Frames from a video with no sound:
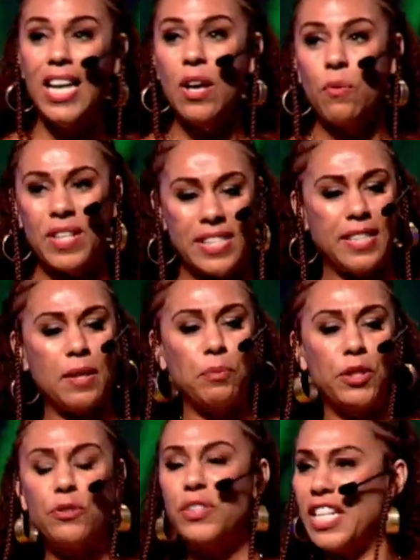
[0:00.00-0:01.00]
was in the
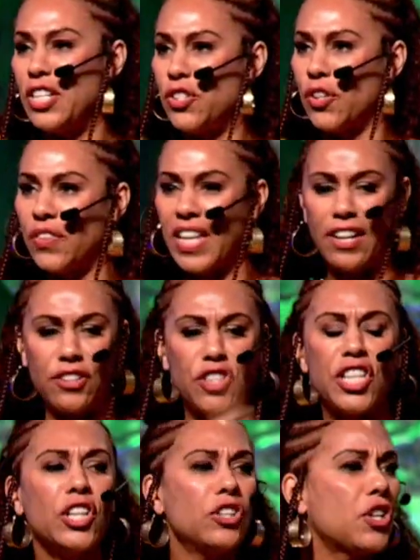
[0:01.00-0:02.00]
blue t-shirt there, and she
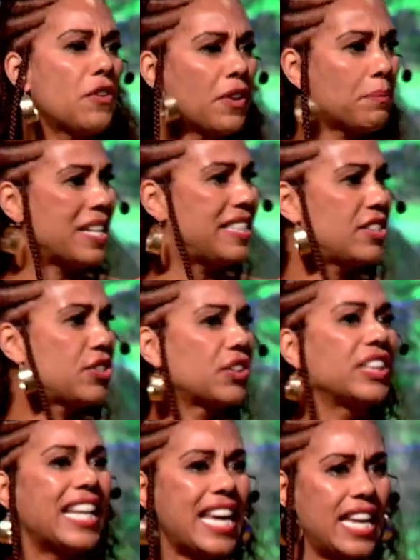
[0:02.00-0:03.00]
looked over at my sister
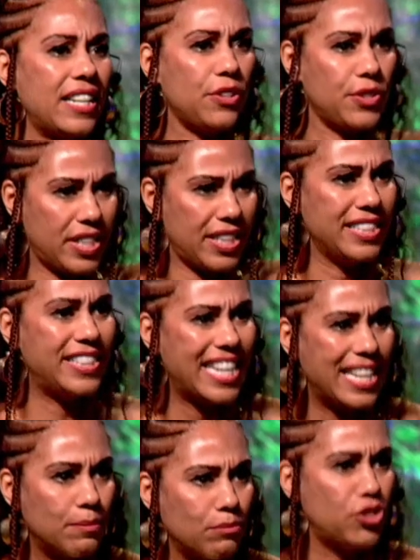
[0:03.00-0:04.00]
Lynn, who's in the
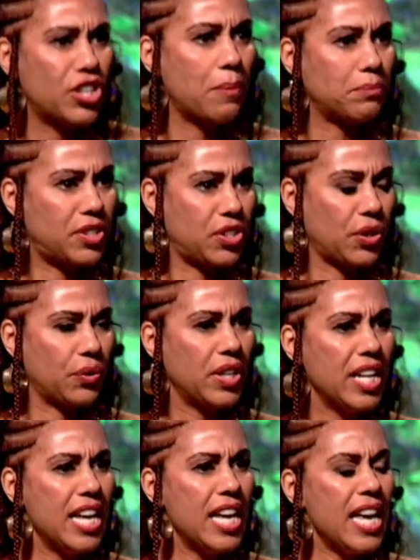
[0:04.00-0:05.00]
denim jumpsuit,
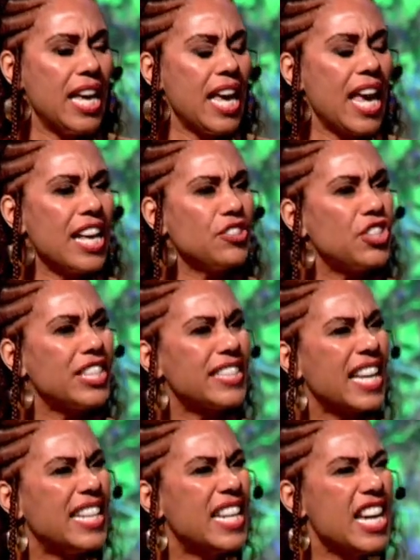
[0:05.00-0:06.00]
and she
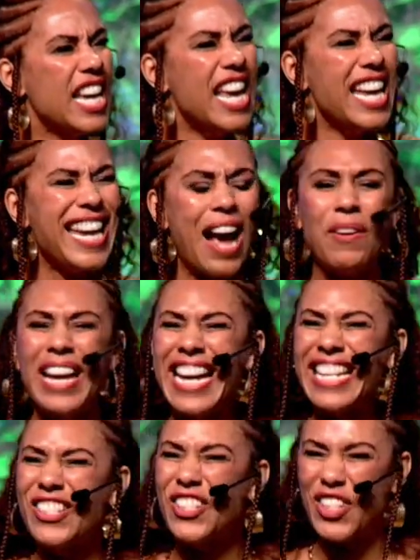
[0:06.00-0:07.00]
said, now
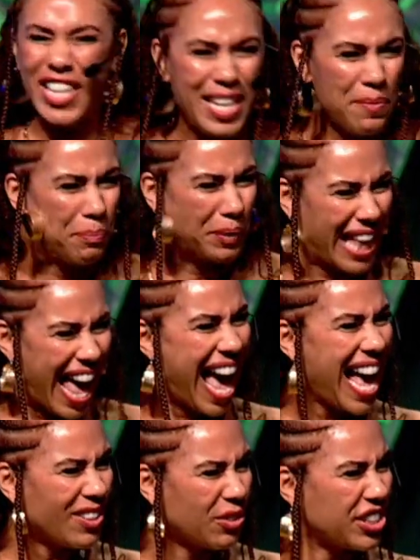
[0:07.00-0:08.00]
is she
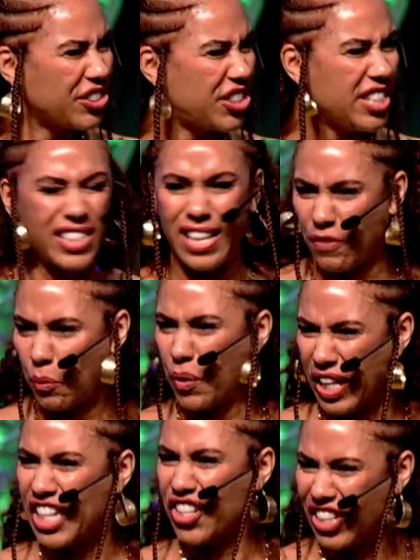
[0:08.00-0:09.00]
black, or does she just have a
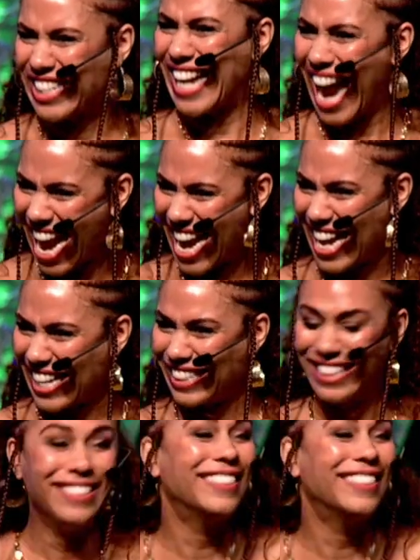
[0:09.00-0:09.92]
really good tan?